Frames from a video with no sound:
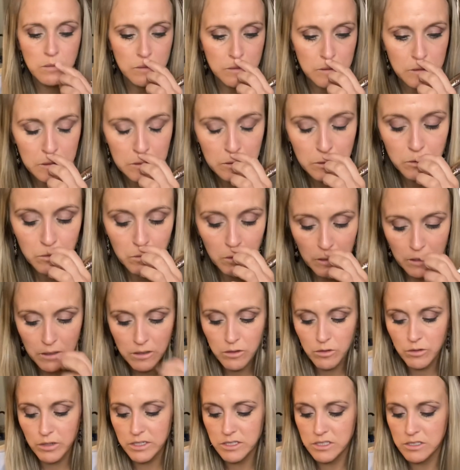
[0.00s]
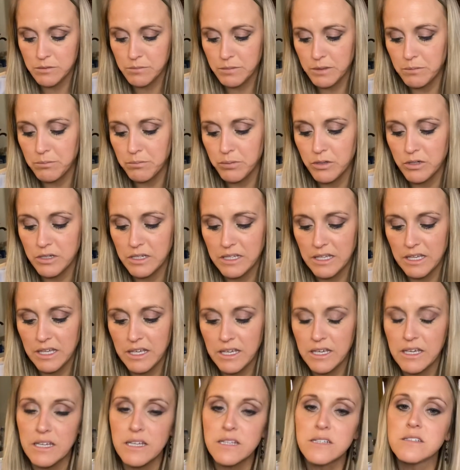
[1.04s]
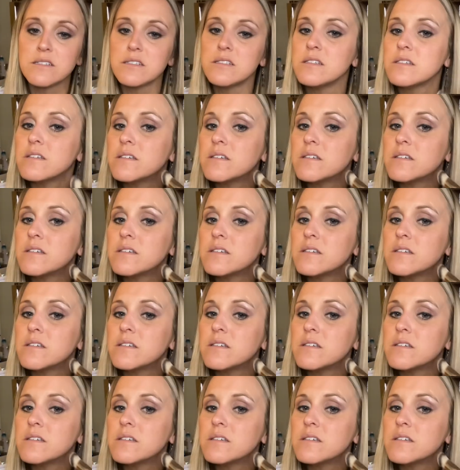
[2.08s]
you are going to be putting it